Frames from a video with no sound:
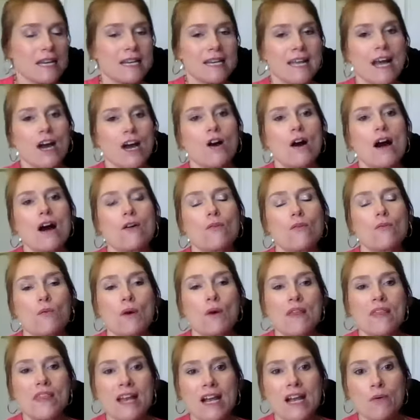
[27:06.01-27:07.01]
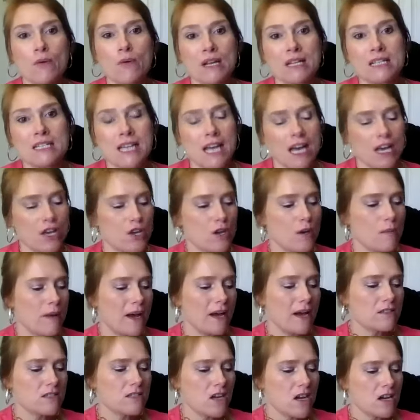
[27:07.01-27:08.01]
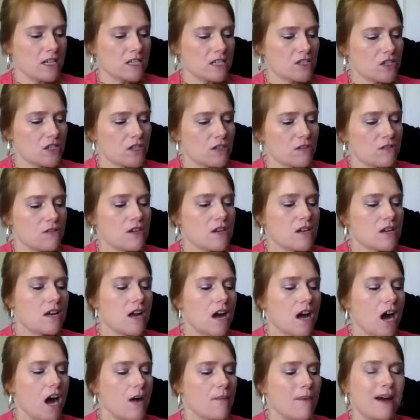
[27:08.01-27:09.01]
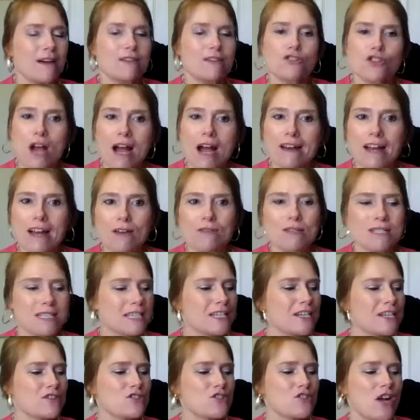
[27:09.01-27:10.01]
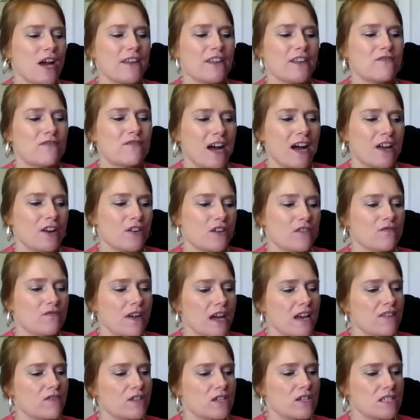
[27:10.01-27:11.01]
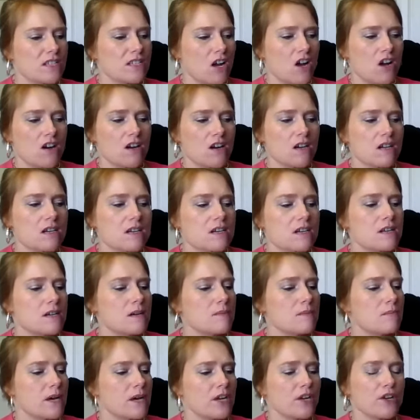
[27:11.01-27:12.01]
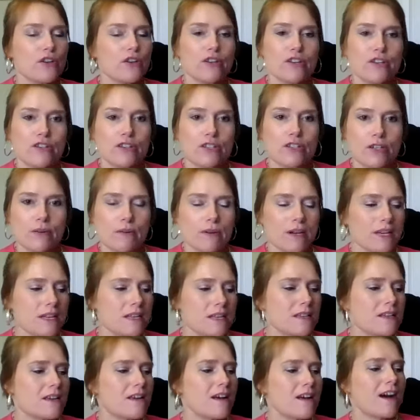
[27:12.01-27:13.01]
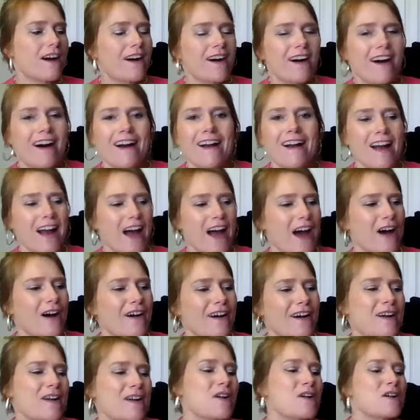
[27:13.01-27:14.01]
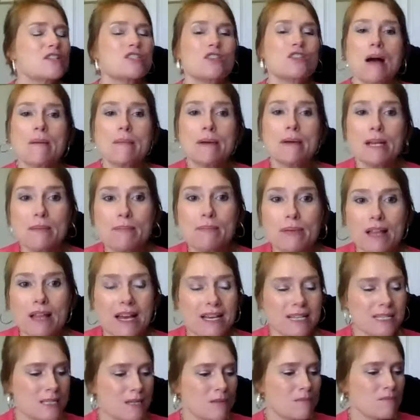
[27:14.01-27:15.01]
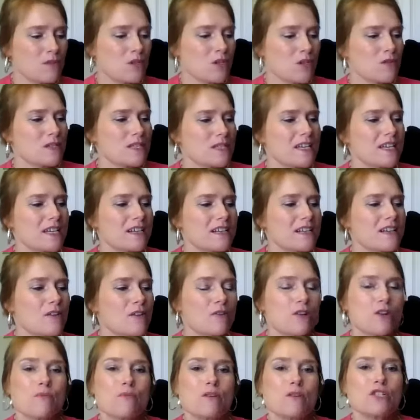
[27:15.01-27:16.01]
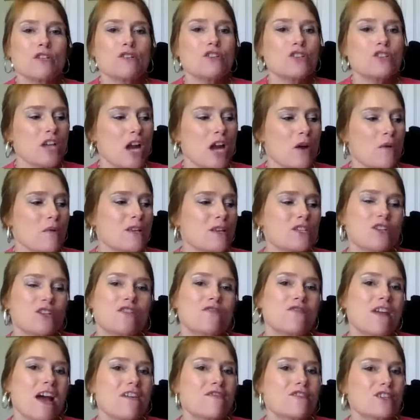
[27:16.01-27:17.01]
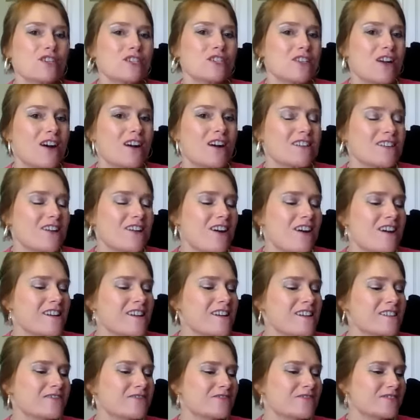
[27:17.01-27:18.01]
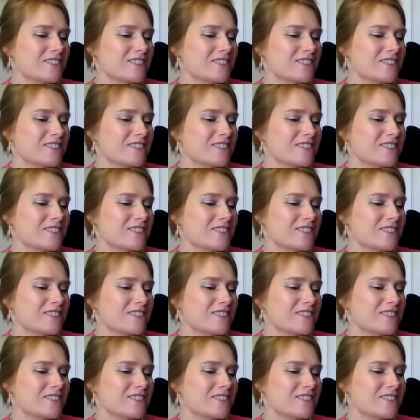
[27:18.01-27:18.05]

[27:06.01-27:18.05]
Now, one thing I want to tell you about Donna, too, I was sitting here trying to find her favorite song, but I couldn't do it. So I'm going to play some music. Would you share with us your favorite song, Donna?